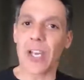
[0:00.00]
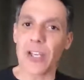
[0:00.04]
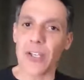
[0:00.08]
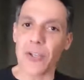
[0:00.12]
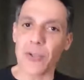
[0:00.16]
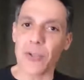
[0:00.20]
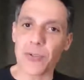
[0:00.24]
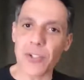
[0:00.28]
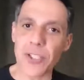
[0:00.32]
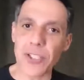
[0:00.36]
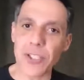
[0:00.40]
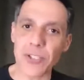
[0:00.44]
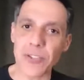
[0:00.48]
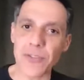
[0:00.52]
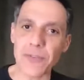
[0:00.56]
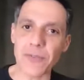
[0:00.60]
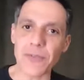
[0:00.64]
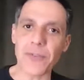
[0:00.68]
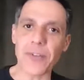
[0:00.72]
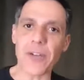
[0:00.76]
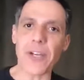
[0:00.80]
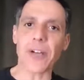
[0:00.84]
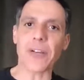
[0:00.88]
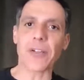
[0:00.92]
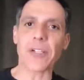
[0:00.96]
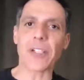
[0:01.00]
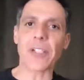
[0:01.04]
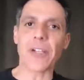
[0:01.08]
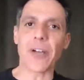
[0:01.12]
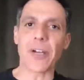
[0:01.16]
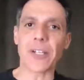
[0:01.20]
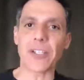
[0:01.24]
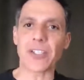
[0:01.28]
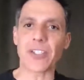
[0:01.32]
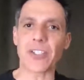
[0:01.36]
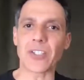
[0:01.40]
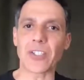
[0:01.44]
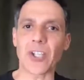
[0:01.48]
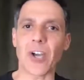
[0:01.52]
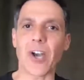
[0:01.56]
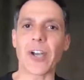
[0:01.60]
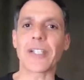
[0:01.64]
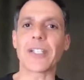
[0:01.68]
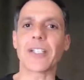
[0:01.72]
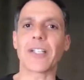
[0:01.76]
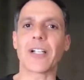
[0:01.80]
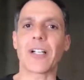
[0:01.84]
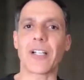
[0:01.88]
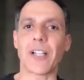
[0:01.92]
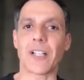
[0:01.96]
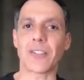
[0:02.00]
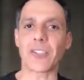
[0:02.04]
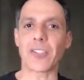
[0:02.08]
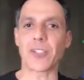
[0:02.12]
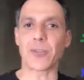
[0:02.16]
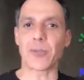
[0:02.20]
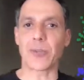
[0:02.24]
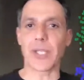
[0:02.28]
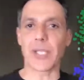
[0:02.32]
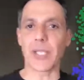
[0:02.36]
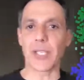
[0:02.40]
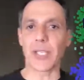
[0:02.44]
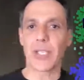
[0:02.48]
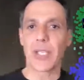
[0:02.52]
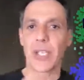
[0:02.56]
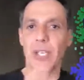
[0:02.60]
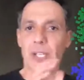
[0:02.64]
you see this very nice tight clustering.